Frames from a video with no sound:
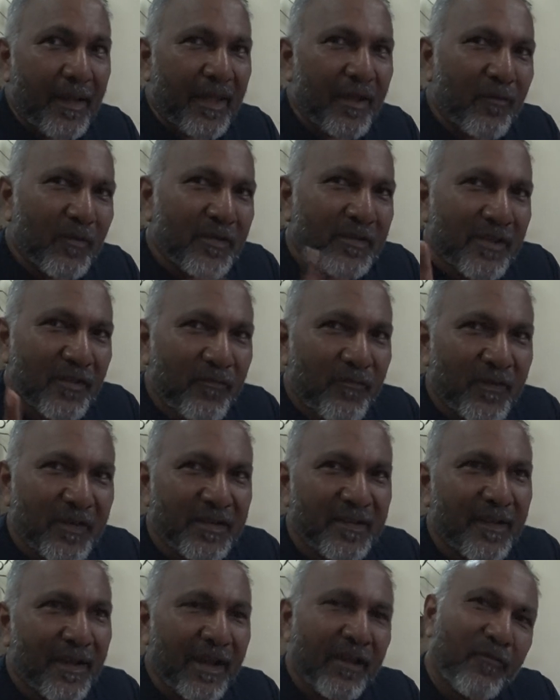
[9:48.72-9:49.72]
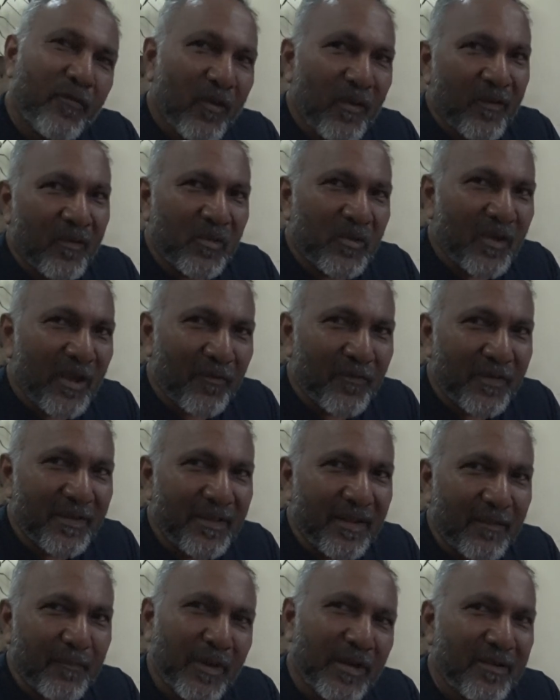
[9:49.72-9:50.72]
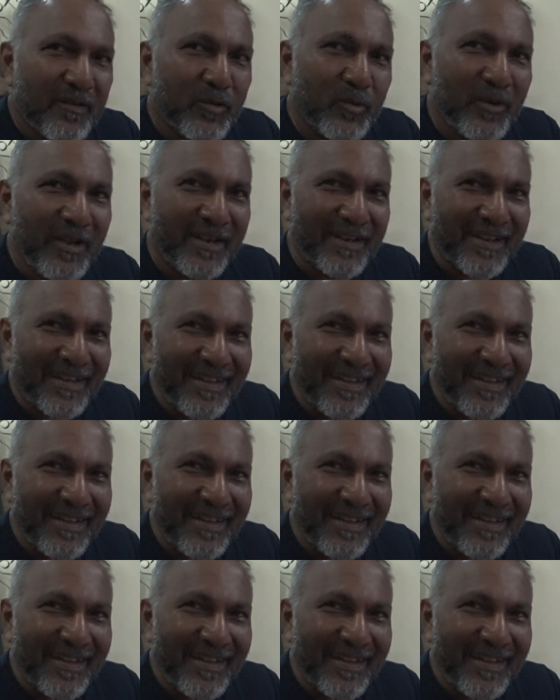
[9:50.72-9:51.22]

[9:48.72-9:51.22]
was the first guy for also everything, but to eat